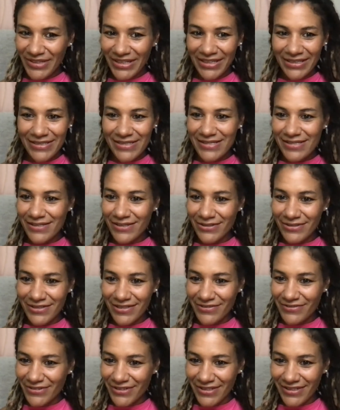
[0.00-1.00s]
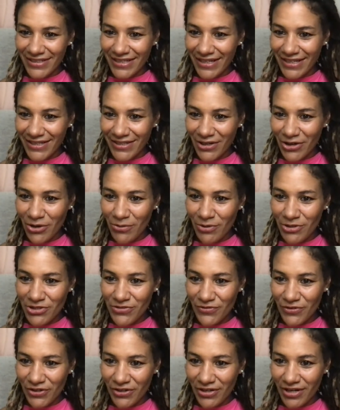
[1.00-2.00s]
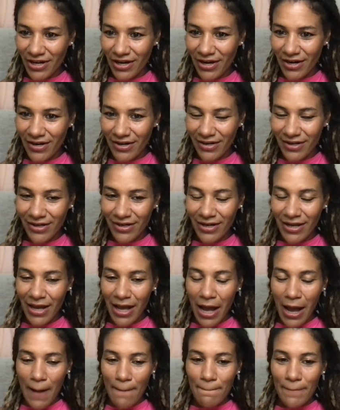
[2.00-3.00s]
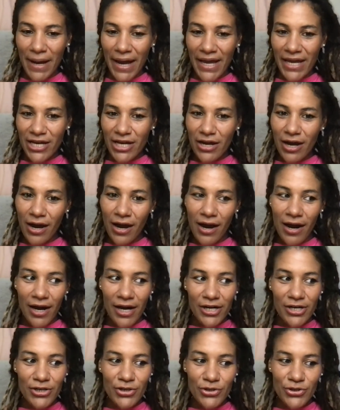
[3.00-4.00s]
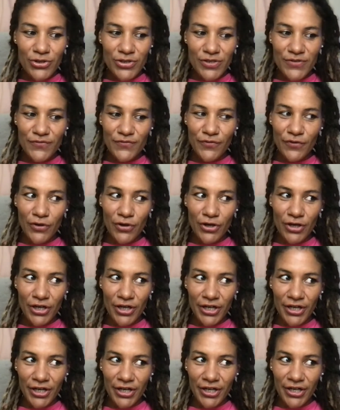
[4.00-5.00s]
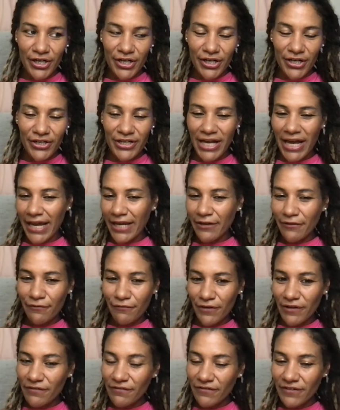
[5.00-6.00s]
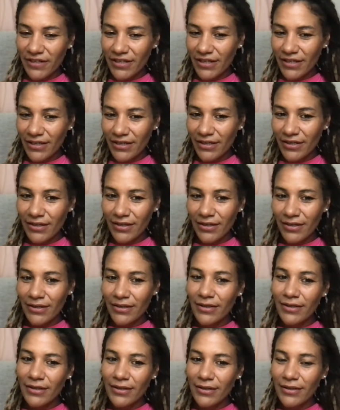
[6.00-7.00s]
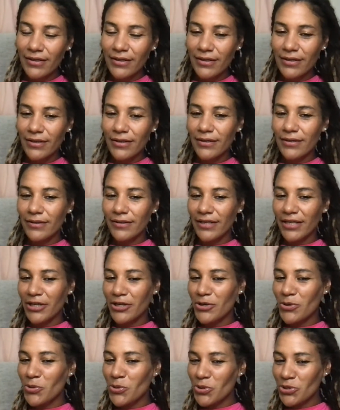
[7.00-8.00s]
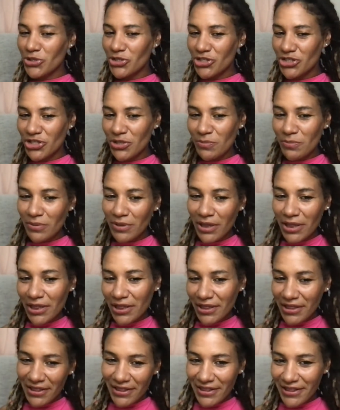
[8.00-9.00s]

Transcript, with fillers: it's not even like, how much for your car? My car goes for 950 negotiable.